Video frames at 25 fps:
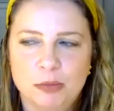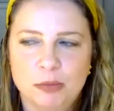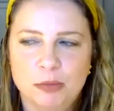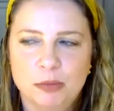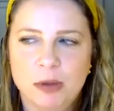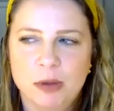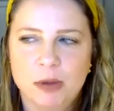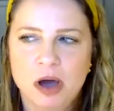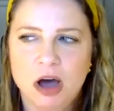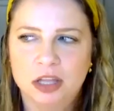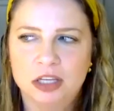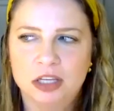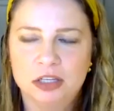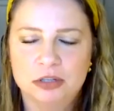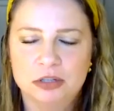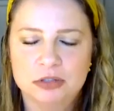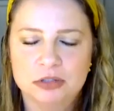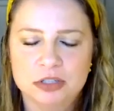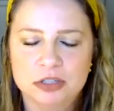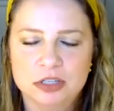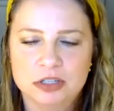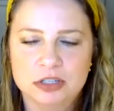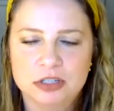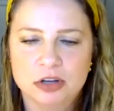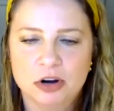Polly
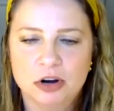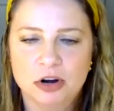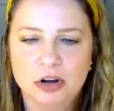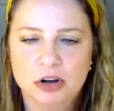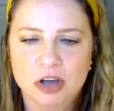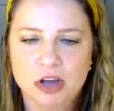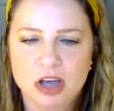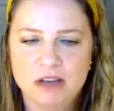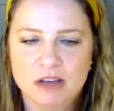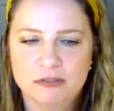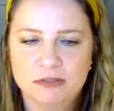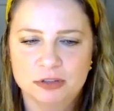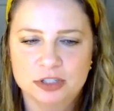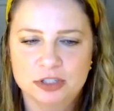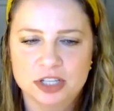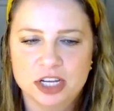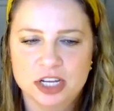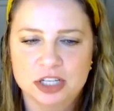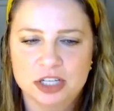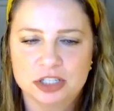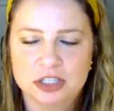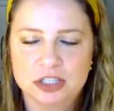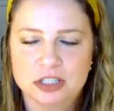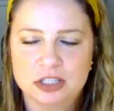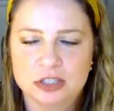uses her
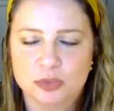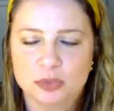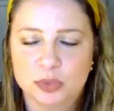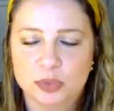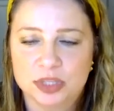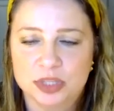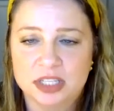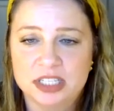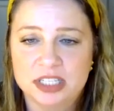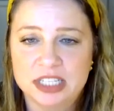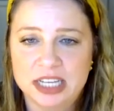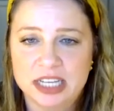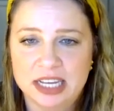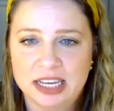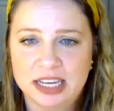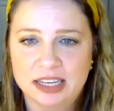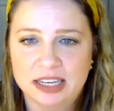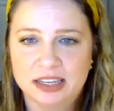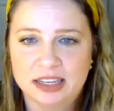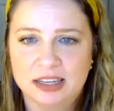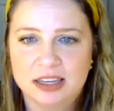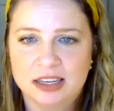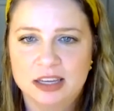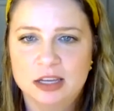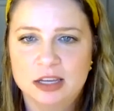conversations with
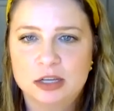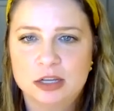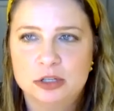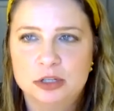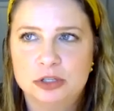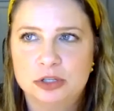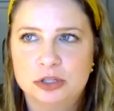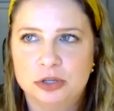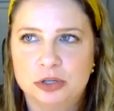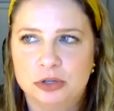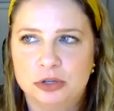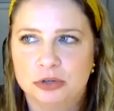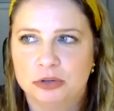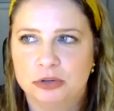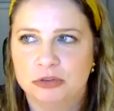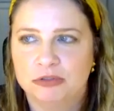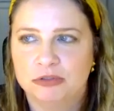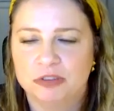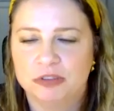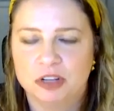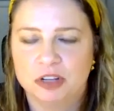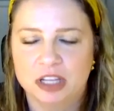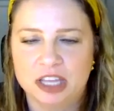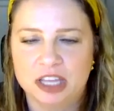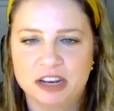Dick to
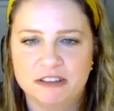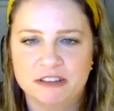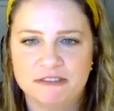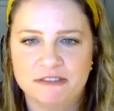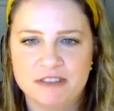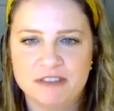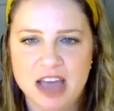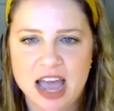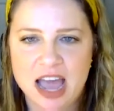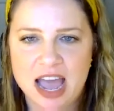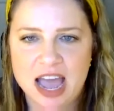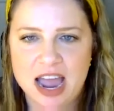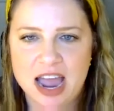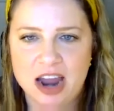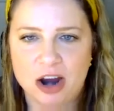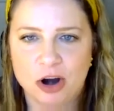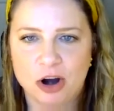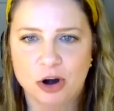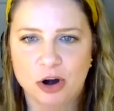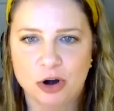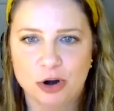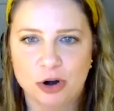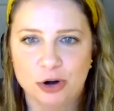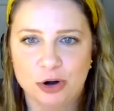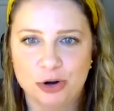validify
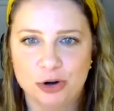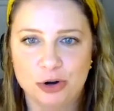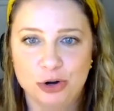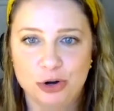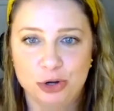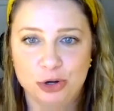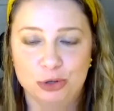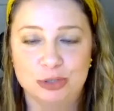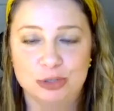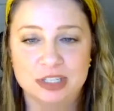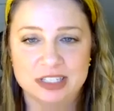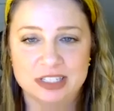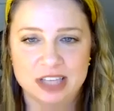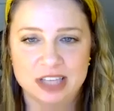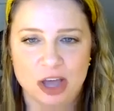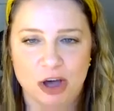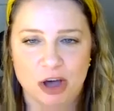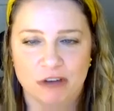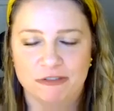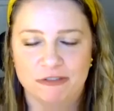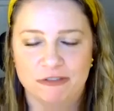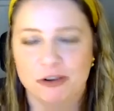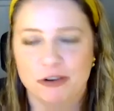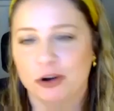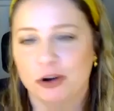her new
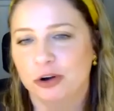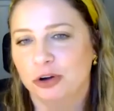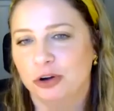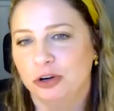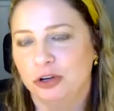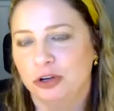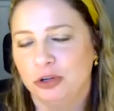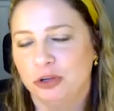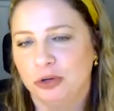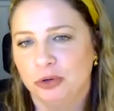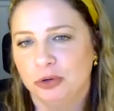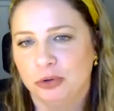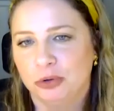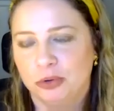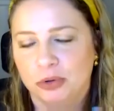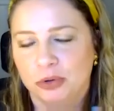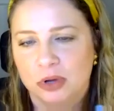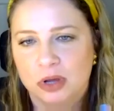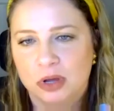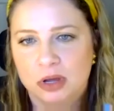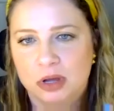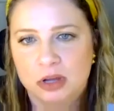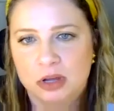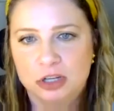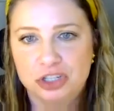self, her new
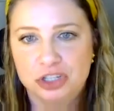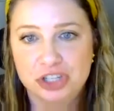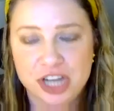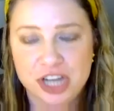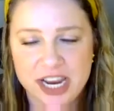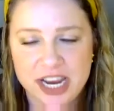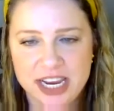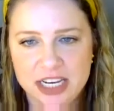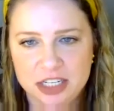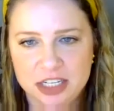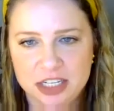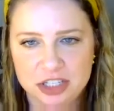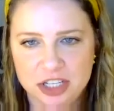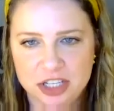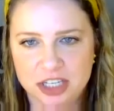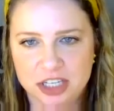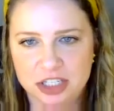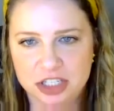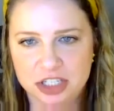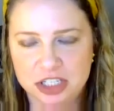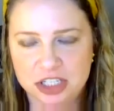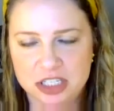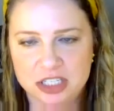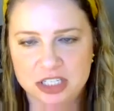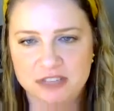change that
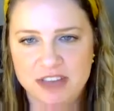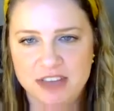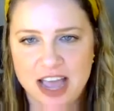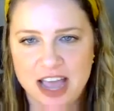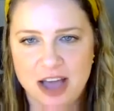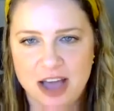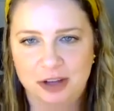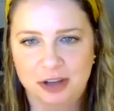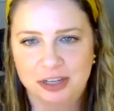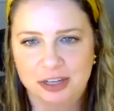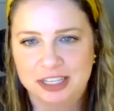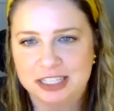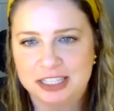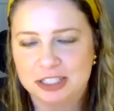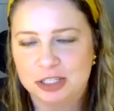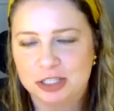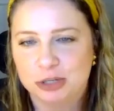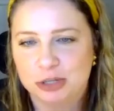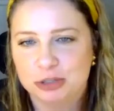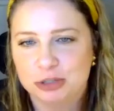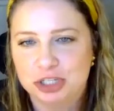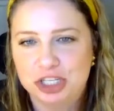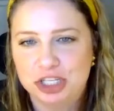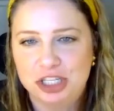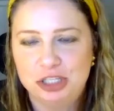she's found. And so
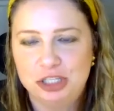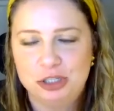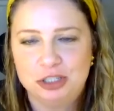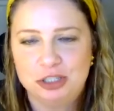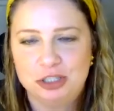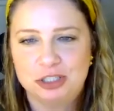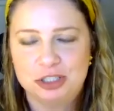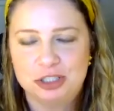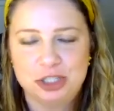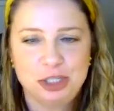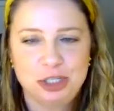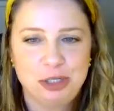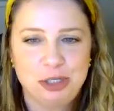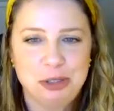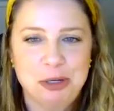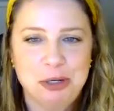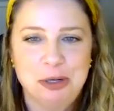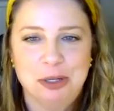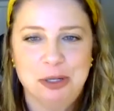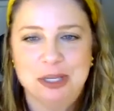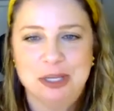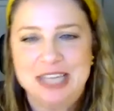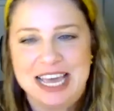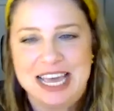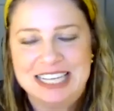she
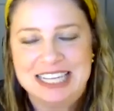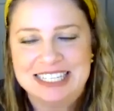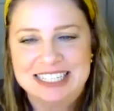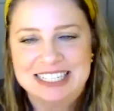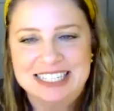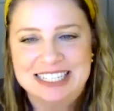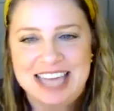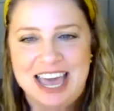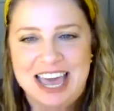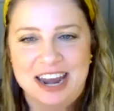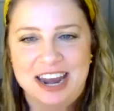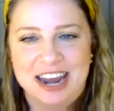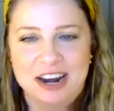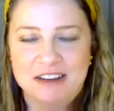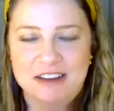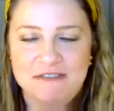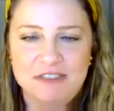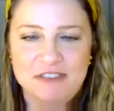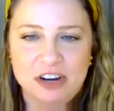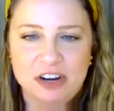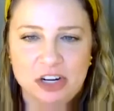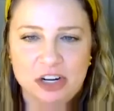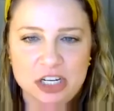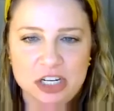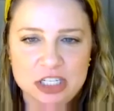utilizes that in a
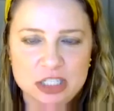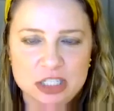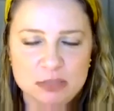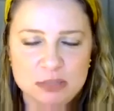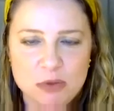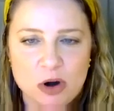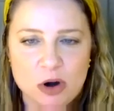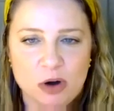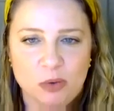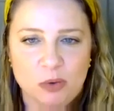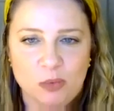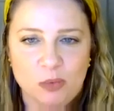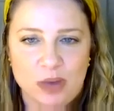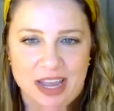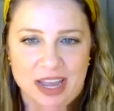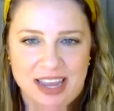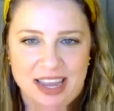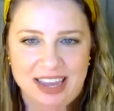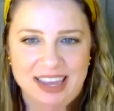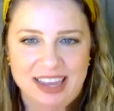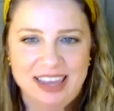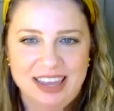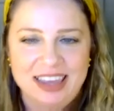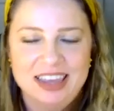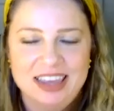very smart
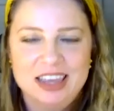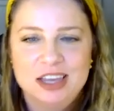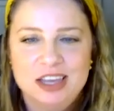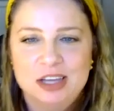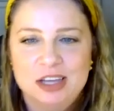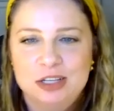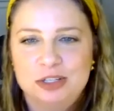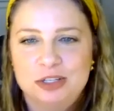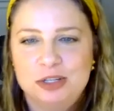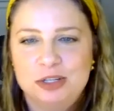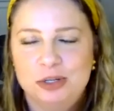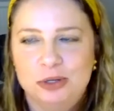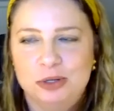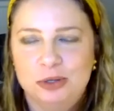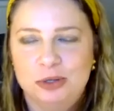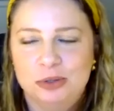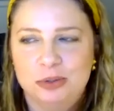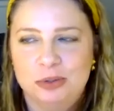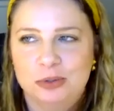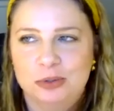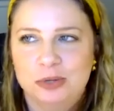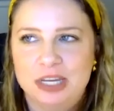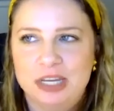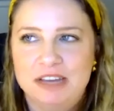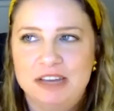way
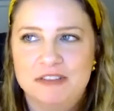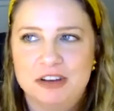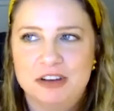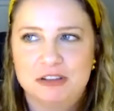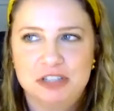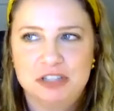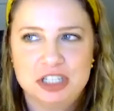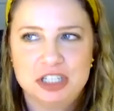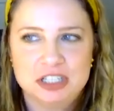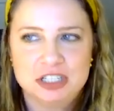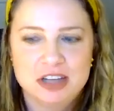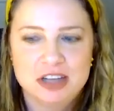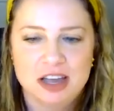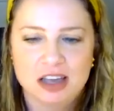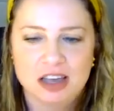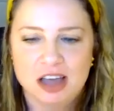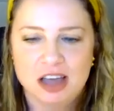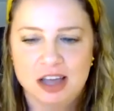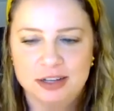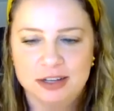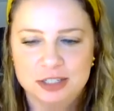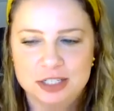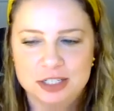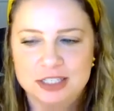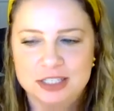to, even if she's not
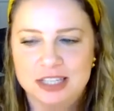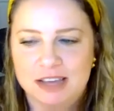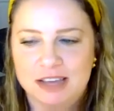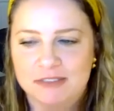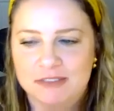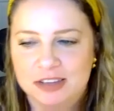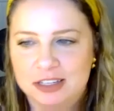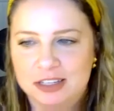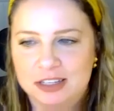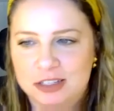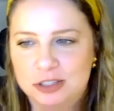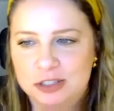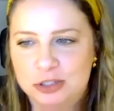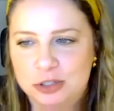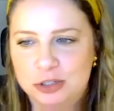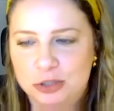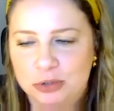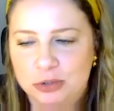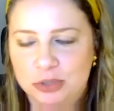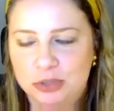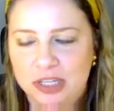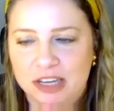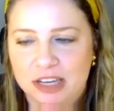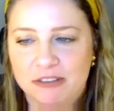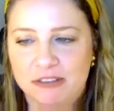conscious of it, to
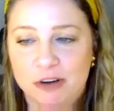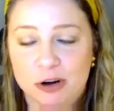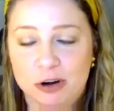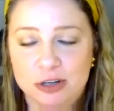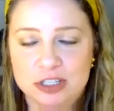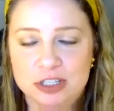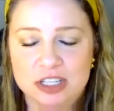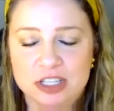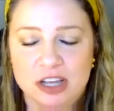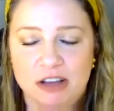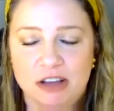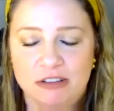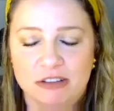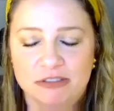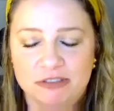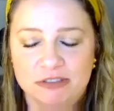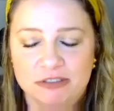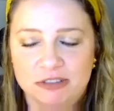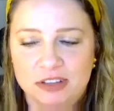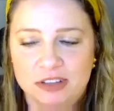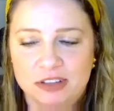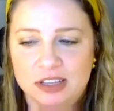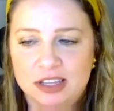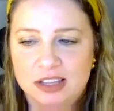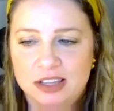give herself
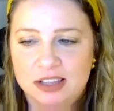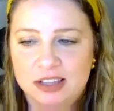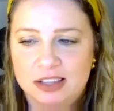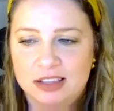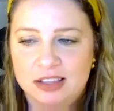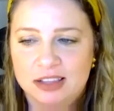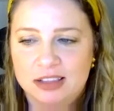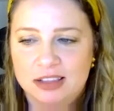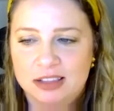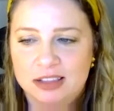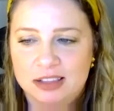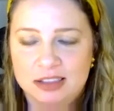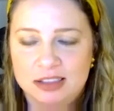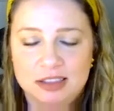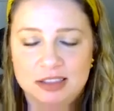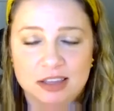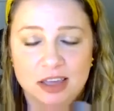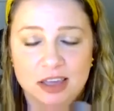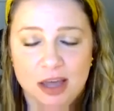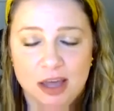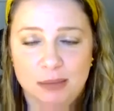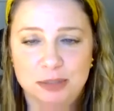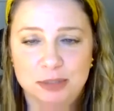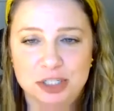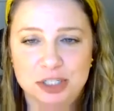the
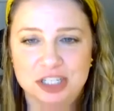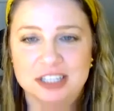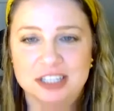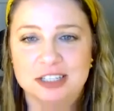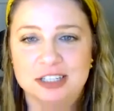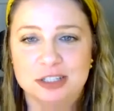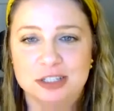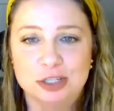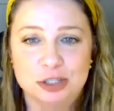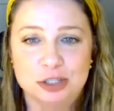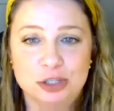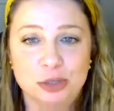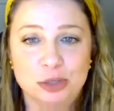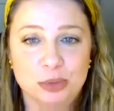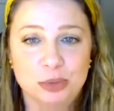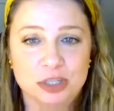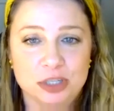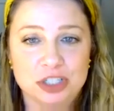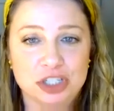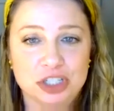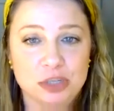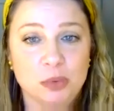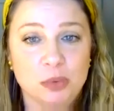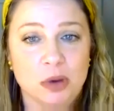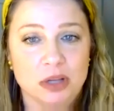gumption to do what
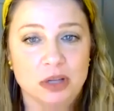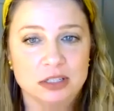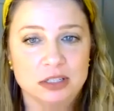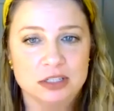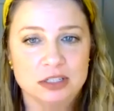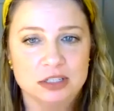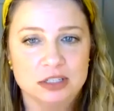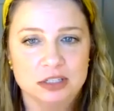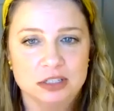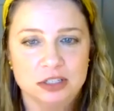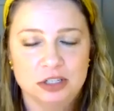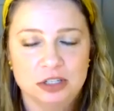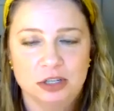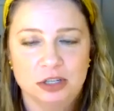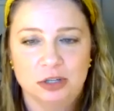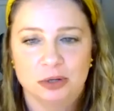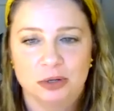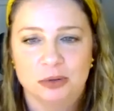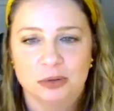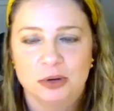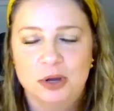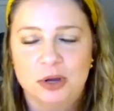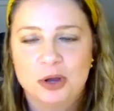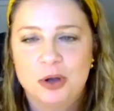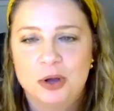she wants to
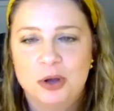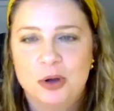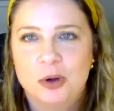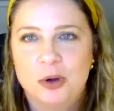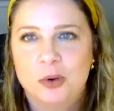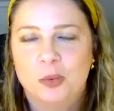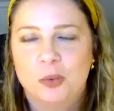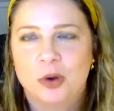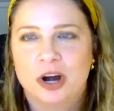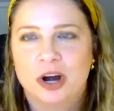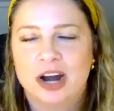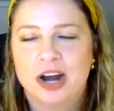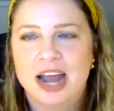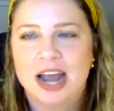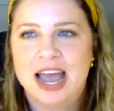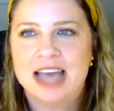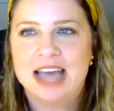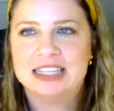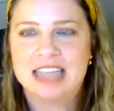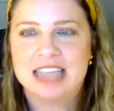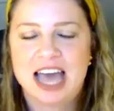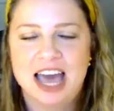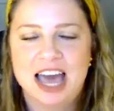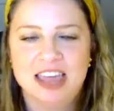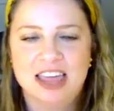do.
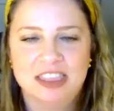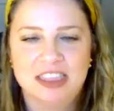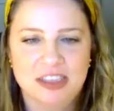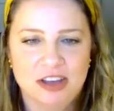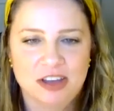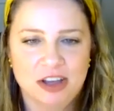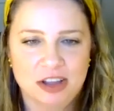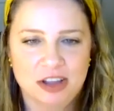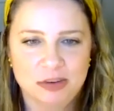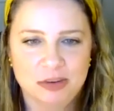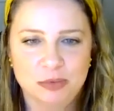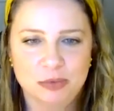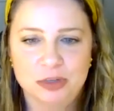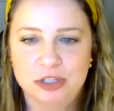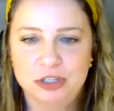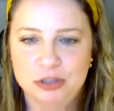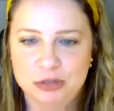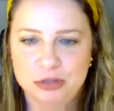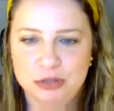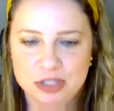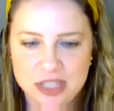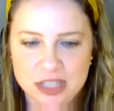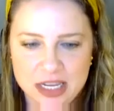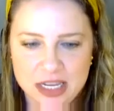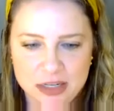Whereas I thought when you
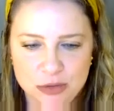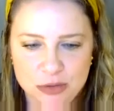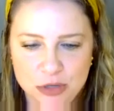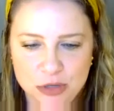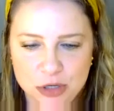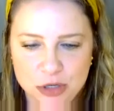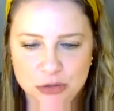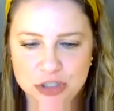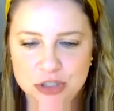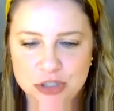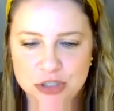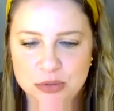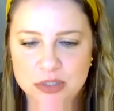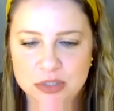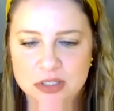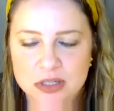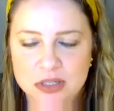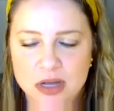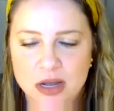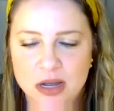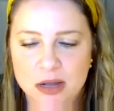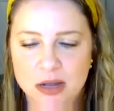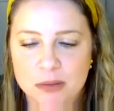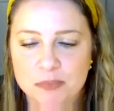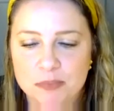said, she was,
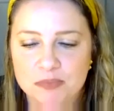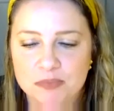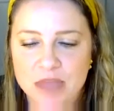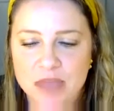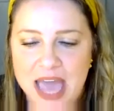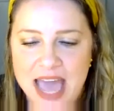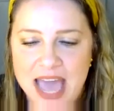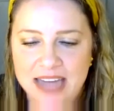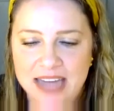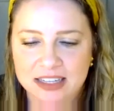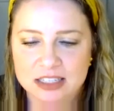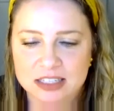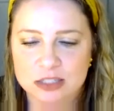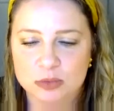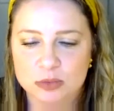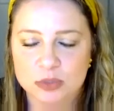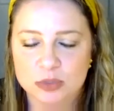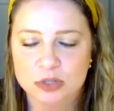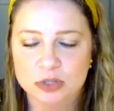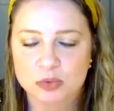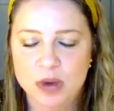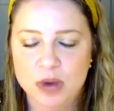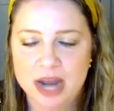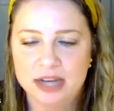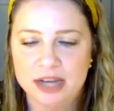Agnes
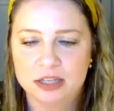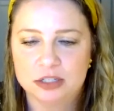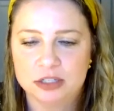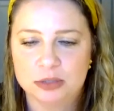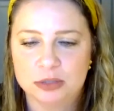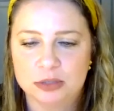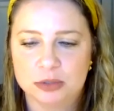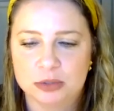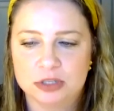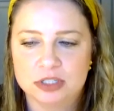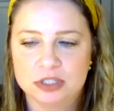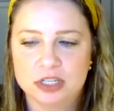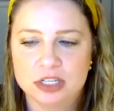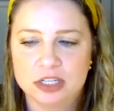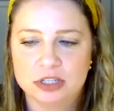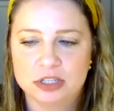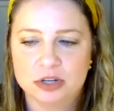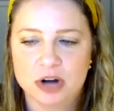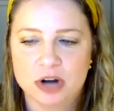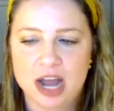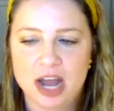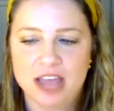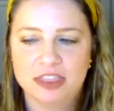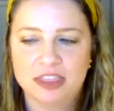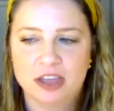was writing to her
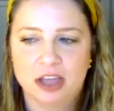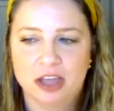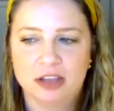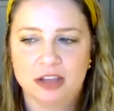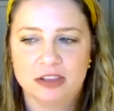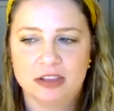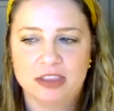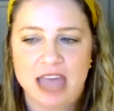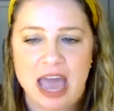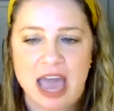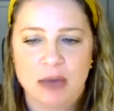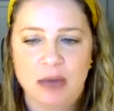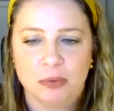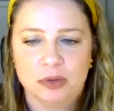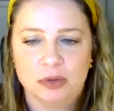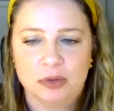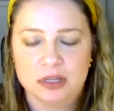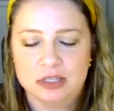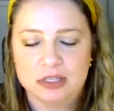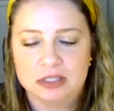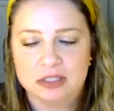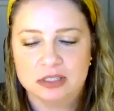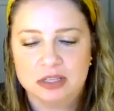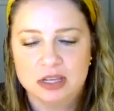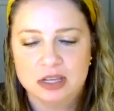sister, I thought that
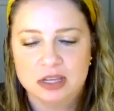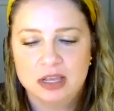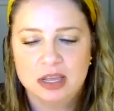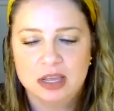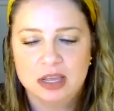was